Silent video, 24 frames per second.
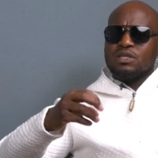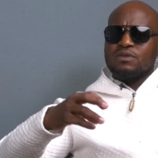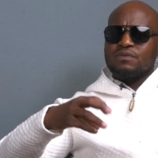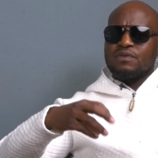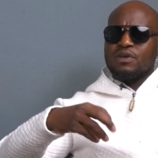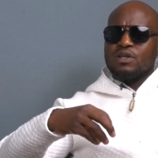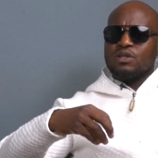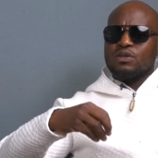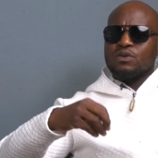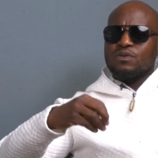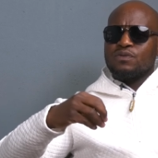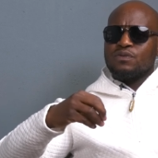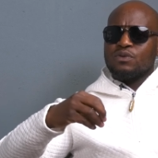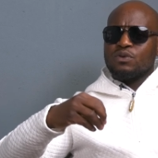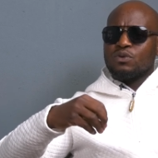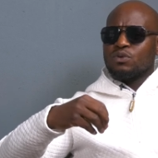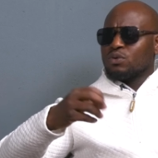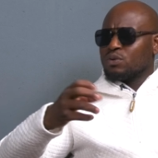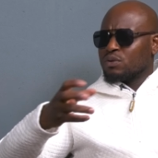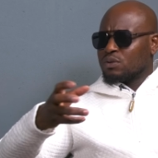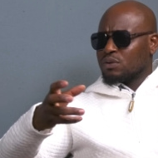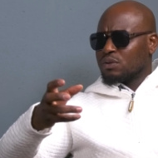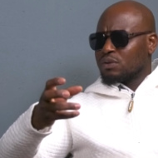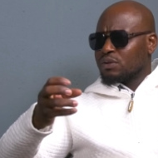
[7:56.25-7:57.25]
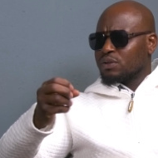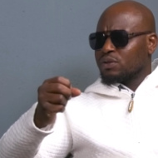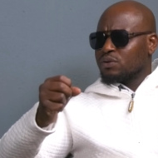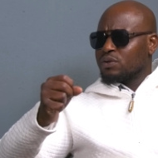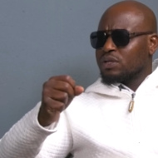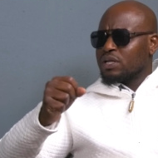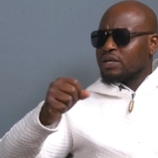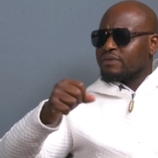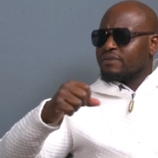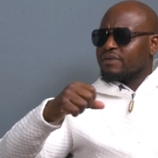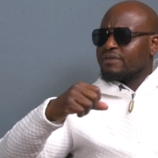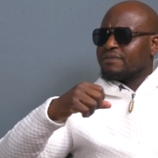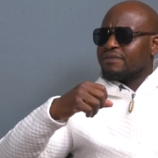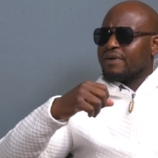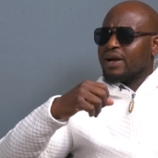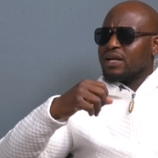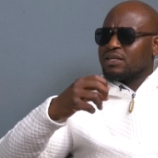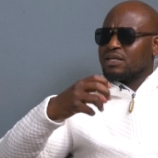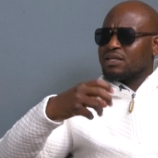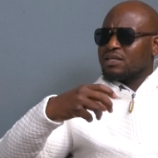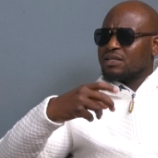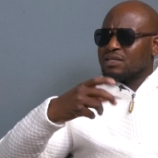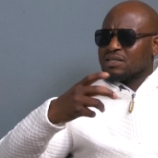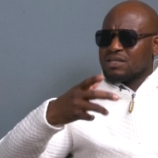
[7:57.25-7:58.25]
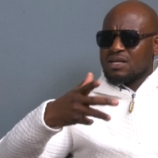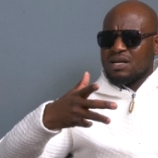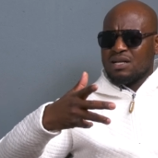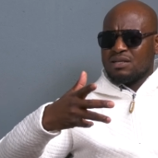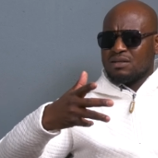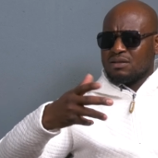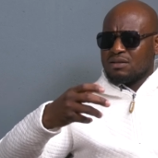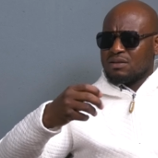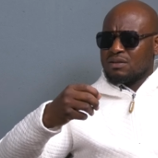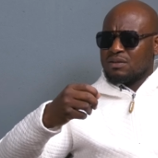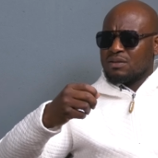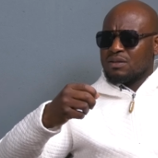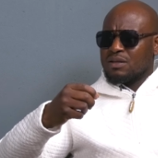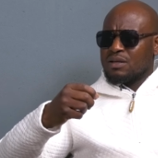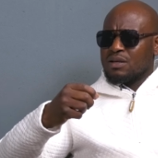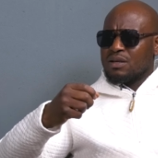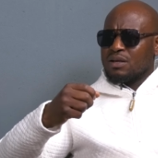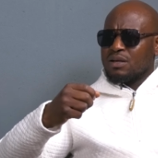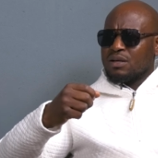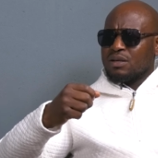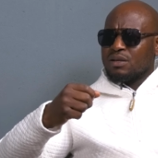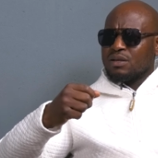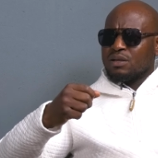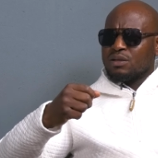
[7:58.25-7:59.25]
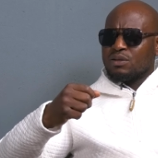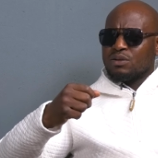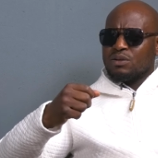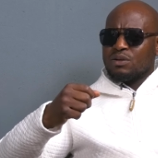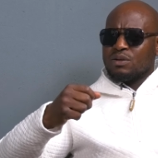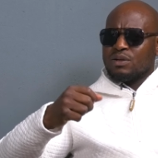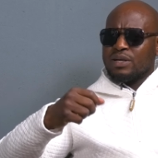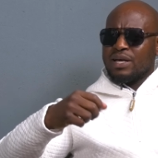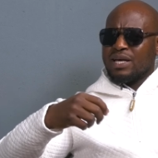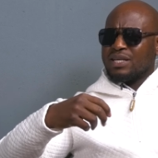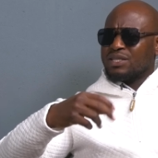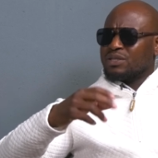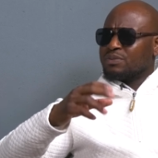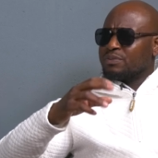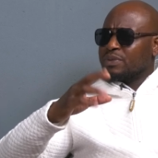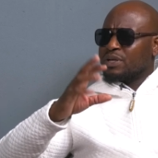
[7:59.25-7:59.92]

even if you Google, you never find any scandal. Yeah. You know, H